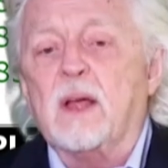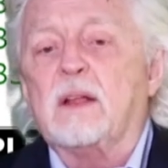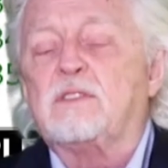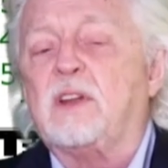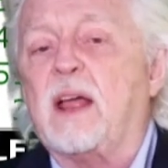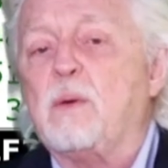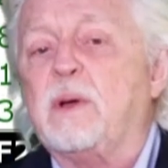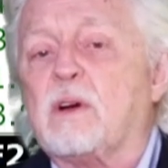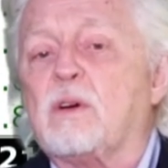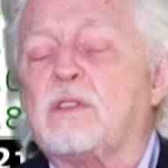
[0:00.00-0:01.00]
Today
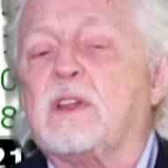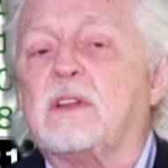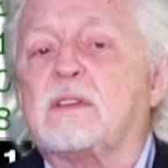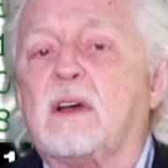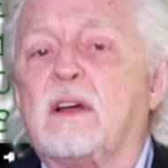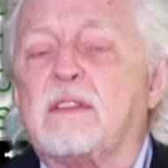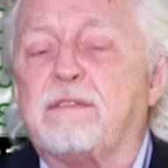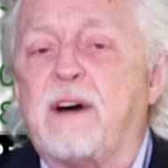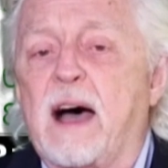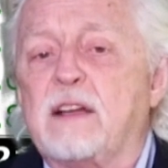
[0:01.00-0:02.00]
we heard that the
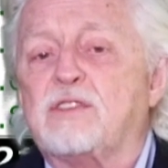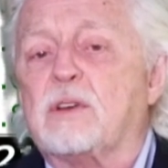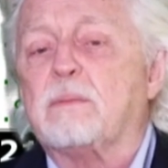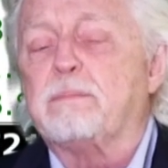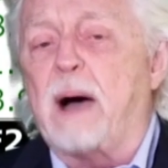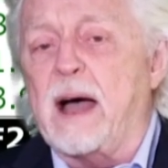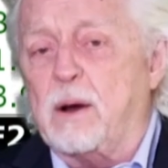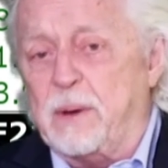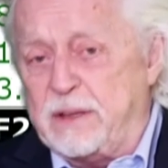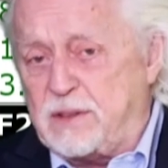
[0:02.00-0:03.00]
Pfizer
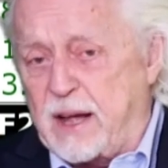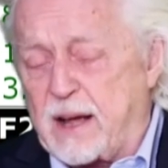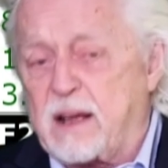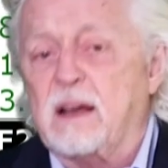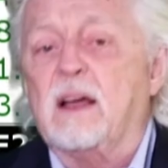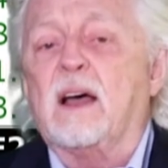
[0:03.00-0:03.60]
BioNTech